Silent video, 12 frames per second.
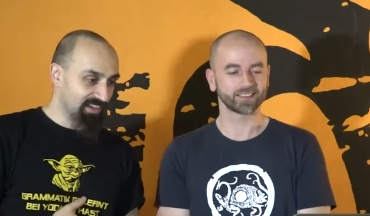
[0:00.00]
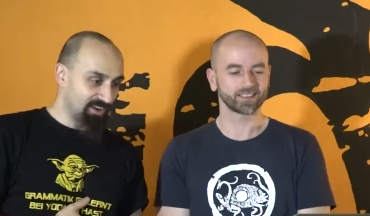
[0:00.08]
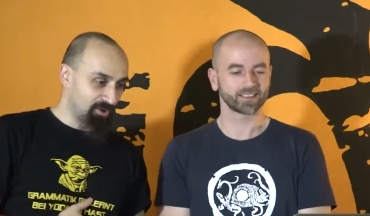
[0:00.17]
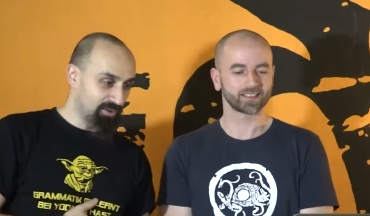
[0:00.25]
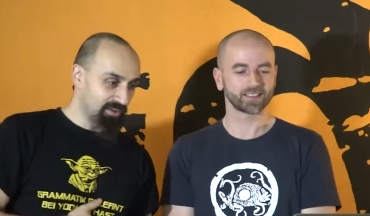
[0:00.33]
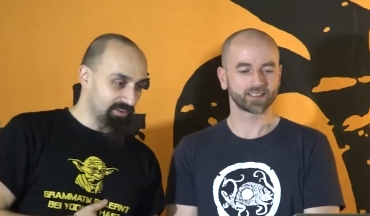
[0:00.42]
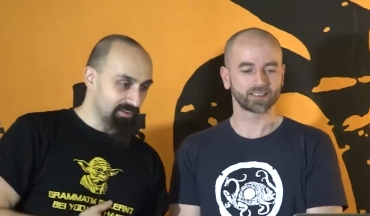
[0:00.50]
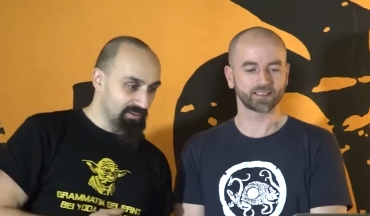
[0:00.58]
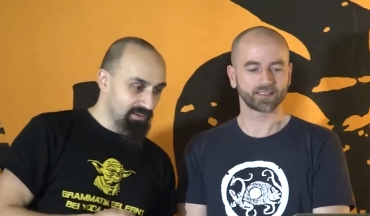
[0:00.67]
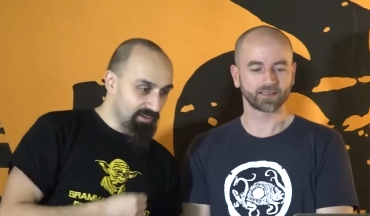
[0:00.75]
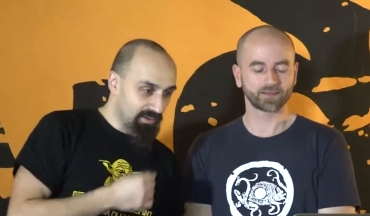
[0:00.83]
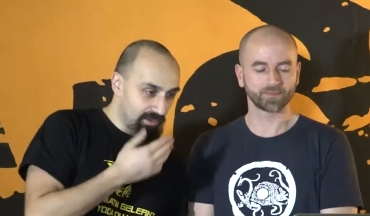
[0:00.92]
Speaker 1: Okay.
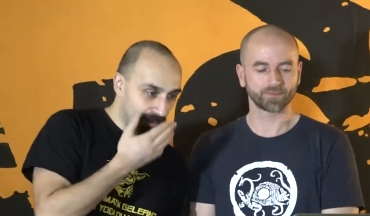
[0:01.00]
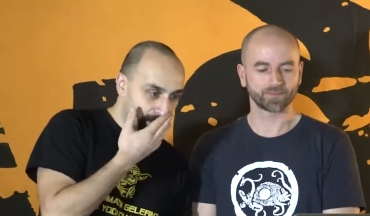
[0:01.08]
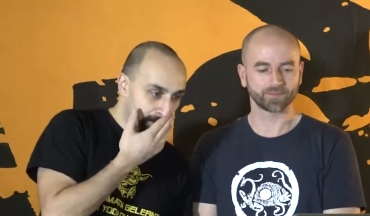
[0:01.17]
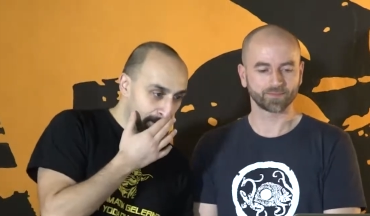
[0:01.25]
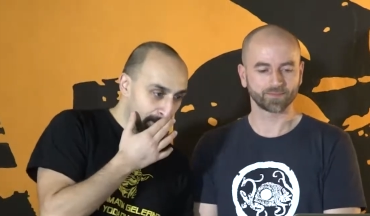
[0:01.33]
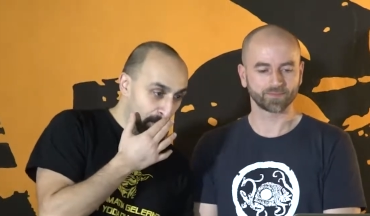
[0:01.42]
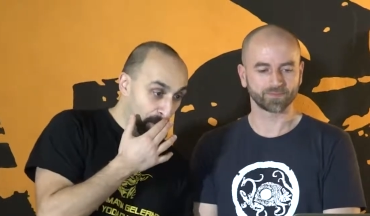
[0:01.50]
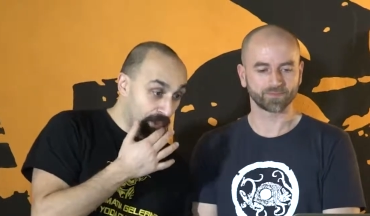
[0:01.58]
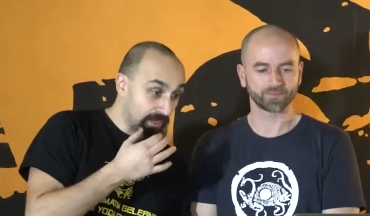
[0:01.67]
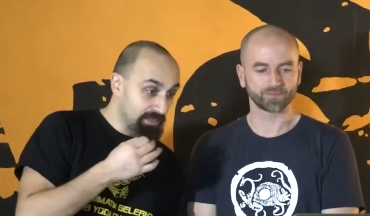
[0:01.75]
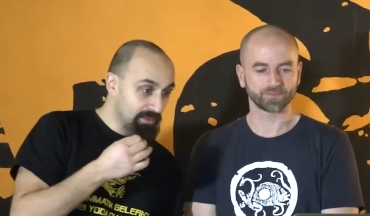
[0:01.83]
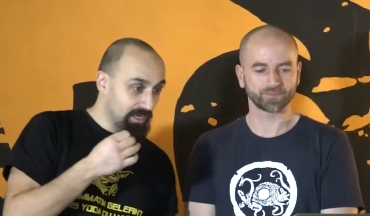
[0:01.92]
Um,
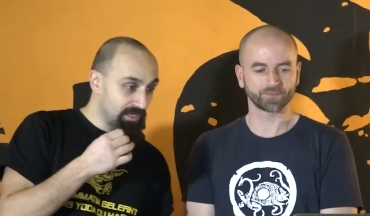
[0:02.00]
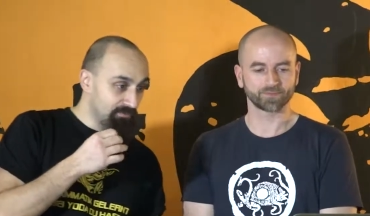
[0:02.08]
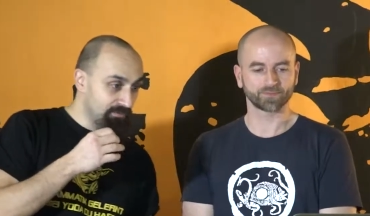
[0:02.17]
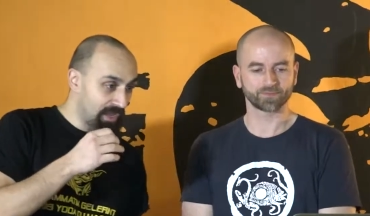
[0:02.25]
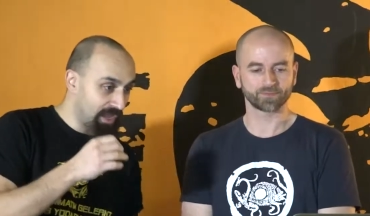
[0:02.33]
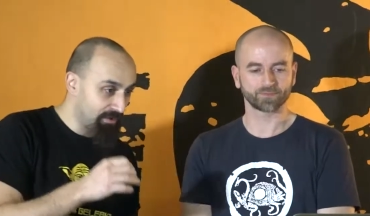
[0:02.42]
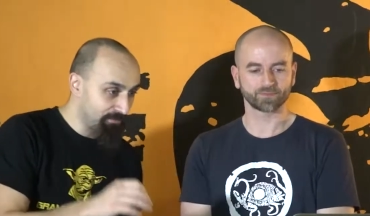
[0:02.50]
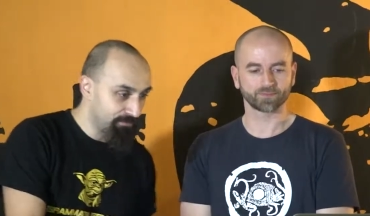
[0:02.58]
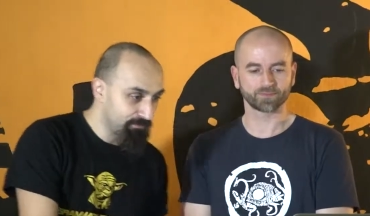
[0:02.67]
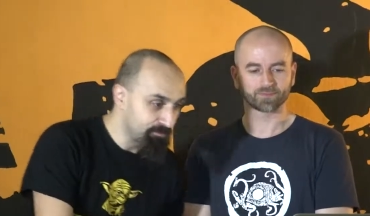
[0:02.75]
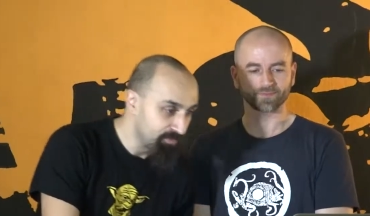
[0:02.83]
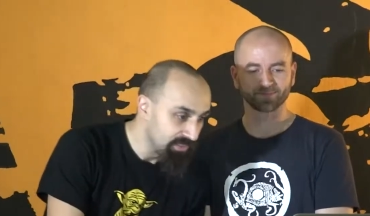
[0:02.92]
okay. Then we have
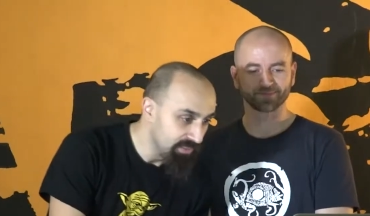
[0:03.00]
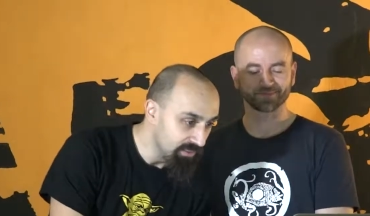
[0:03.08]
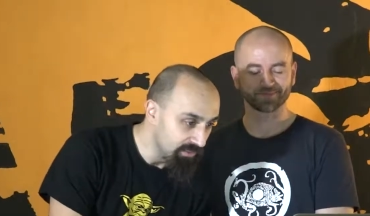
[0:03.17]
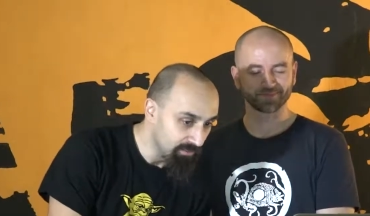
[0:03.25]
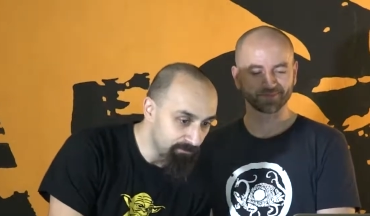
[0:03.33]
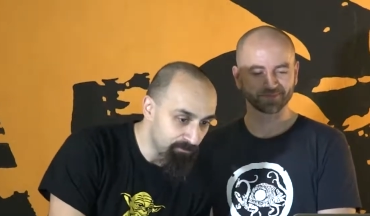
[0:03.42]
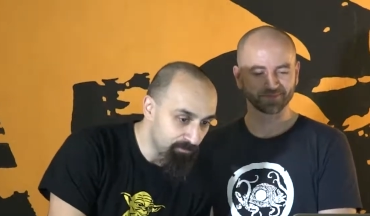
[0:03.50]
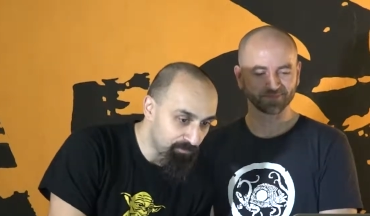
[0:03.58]
here.